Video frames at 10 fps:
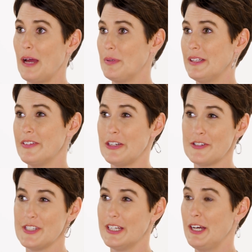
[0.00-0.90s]
couple of
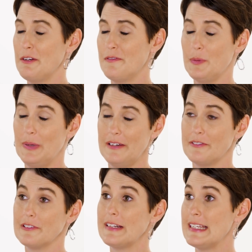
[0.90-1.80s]
years ago, for
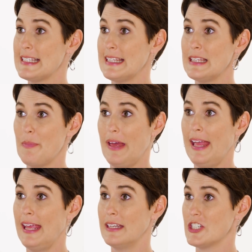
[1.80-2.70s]
whatever reason, the
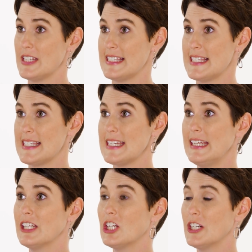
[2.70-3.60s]
pain just
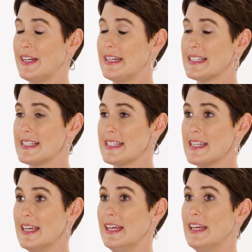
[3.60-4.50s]

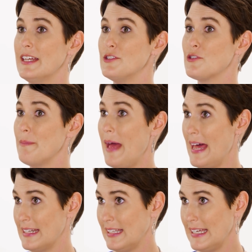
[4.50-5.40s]
increased
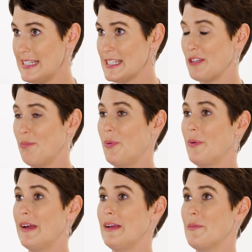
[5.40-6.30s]
dramatically to the
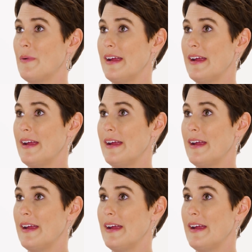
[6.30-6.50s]
point